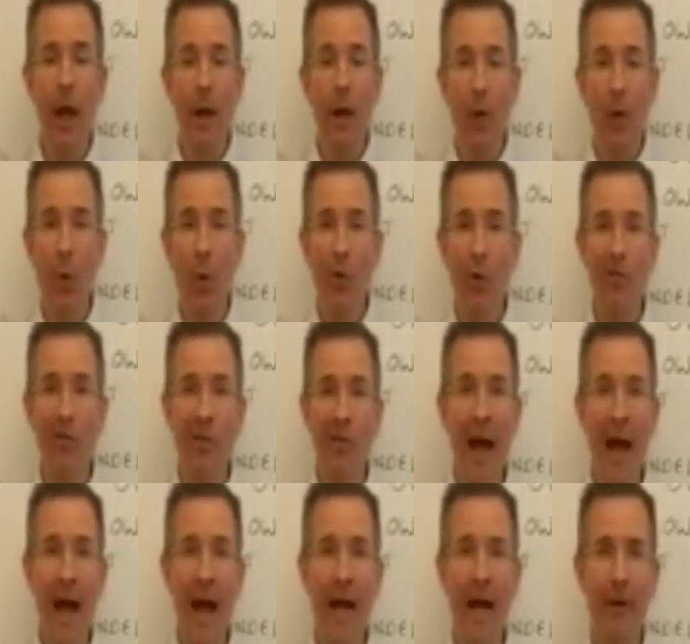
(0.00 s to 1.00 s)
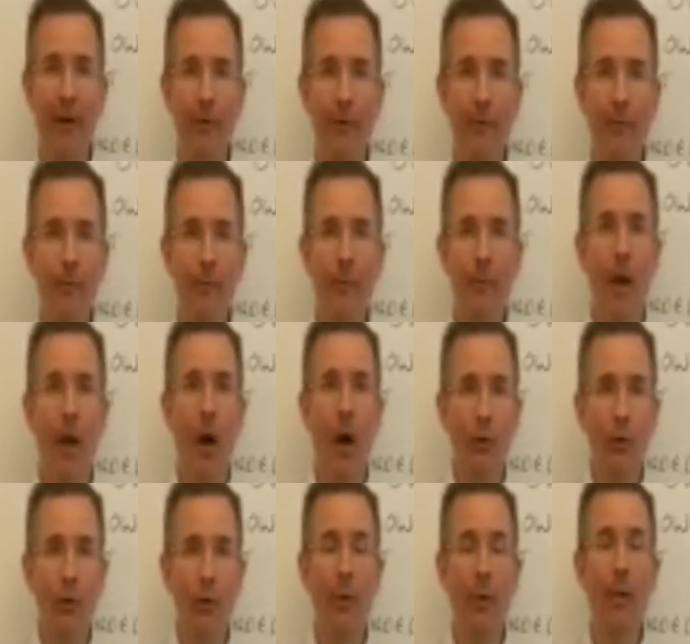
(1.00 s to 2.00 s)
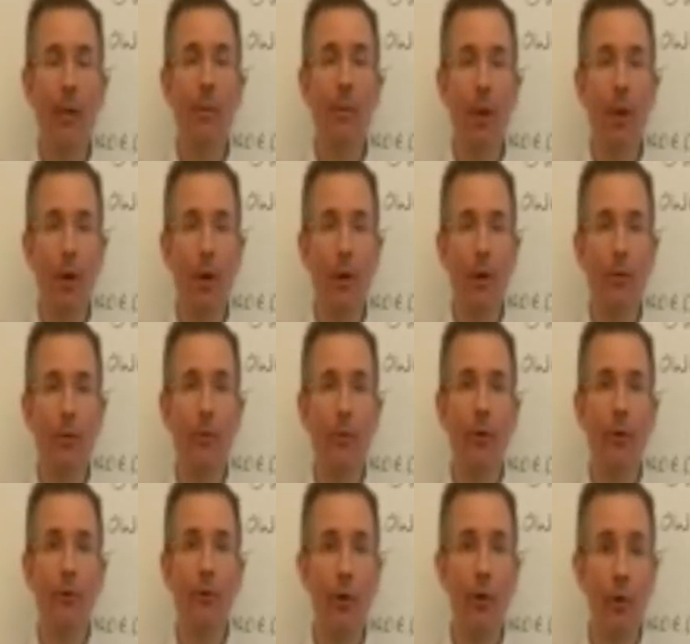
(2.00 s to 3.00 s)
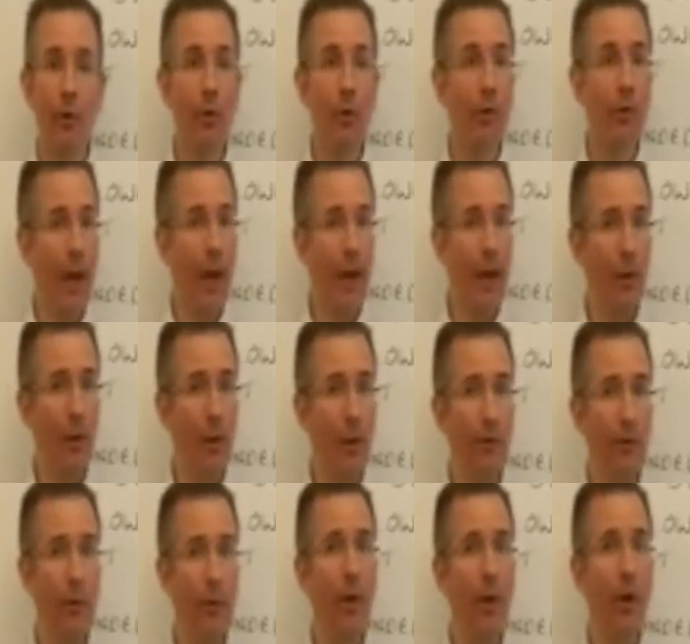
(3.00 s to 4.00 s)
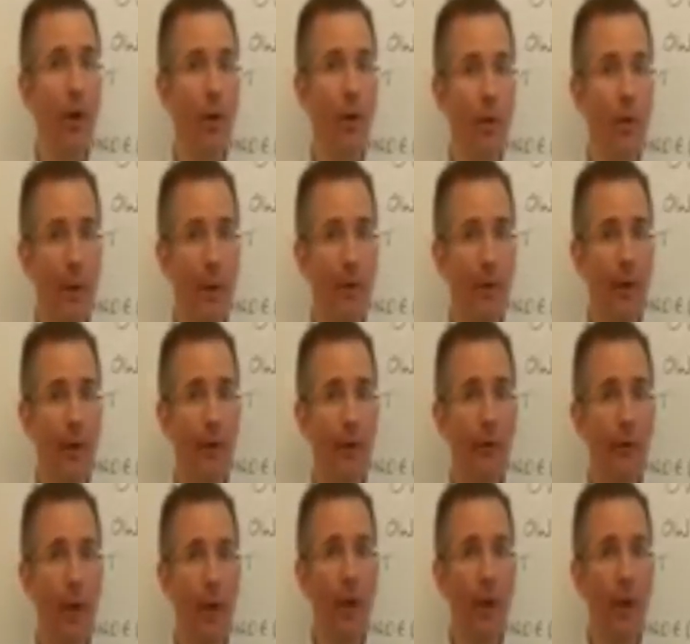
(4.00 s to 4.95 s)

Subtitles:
and all of that ultimately belongs to the shareholders of the business.